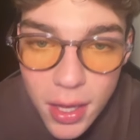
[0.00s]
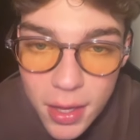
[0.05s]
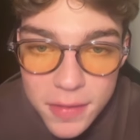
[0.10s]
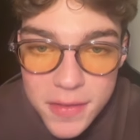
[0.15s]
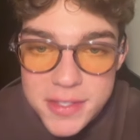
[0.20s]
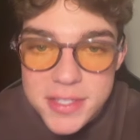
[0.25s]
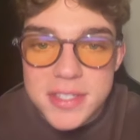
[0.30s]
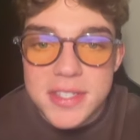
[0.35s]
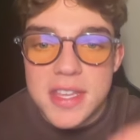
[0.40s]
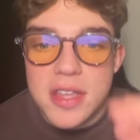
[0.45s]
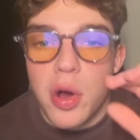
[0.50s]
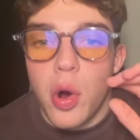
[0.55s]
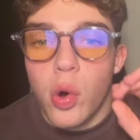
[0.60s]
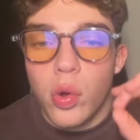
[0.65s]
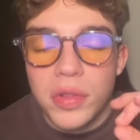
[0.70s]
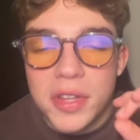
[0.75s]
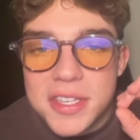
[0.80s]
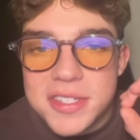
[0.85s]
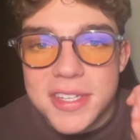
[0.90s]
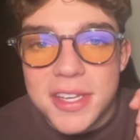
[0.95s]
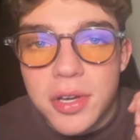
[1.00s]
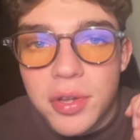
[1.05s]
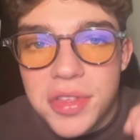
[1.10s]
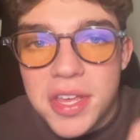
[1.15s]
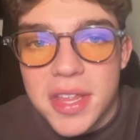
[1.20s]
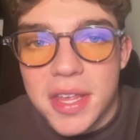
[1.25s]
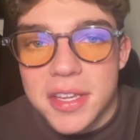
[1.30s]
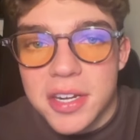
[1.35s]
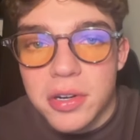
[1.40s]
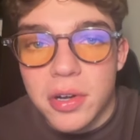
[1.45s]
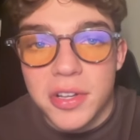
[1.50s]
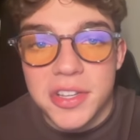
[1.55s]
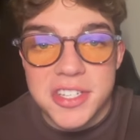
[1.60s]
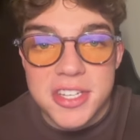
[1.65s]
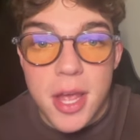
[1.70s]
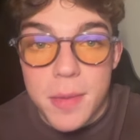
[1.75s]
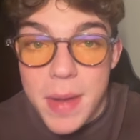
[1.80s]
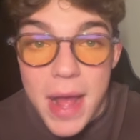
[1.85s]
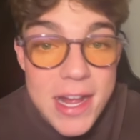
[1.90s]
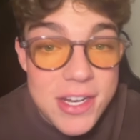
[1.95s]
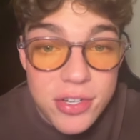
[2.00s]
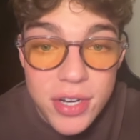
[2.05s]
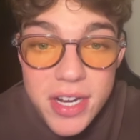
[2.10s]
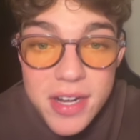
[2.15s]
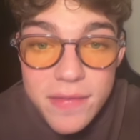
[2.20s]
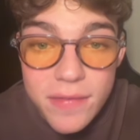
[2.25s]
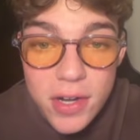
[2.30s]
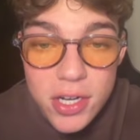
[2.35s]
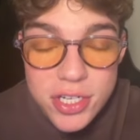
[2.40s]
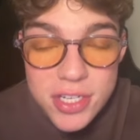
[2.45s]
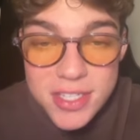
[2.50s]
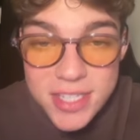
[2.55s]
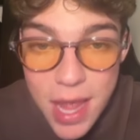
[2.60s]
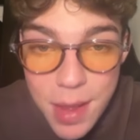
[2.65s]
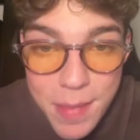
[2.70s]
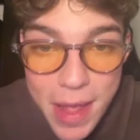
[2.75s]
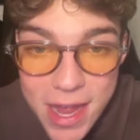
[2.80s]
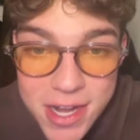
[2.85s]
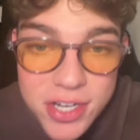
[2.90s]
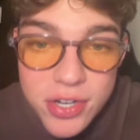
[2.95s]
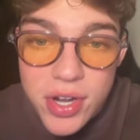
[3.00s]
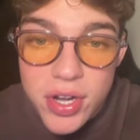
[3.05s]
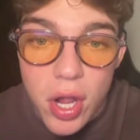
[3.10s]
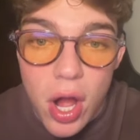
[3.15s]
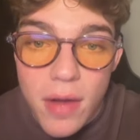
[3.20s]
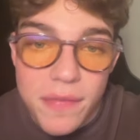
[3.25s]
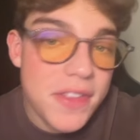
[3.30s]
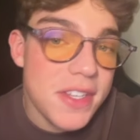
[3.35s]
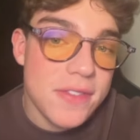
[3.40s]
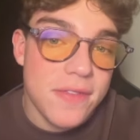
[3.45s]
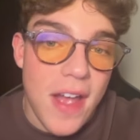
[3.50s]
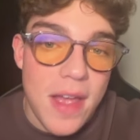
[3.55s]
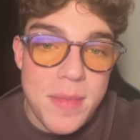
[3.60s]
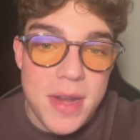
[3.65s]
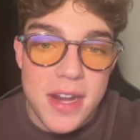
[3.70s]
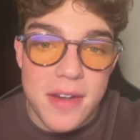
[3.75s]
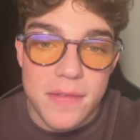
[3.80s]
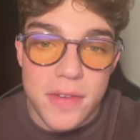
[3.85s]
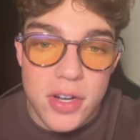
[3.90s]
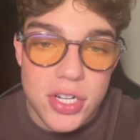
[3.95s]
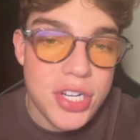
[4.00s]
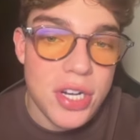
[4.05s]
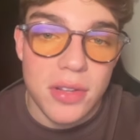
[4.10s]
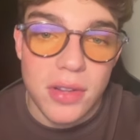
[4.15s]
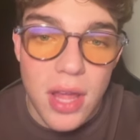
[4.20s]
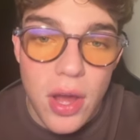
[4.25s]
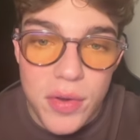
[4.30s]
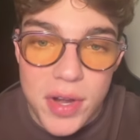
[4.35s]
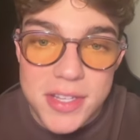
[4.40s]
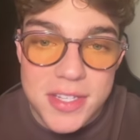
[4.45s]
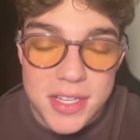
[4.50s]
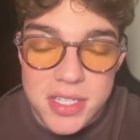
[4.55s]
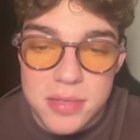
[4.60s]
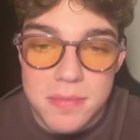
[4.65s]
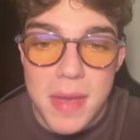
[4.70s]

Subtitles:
This is the only single thing that can hold us up. I trade inversions. I'm entering off of this 5-minute inversion alone. It doesn't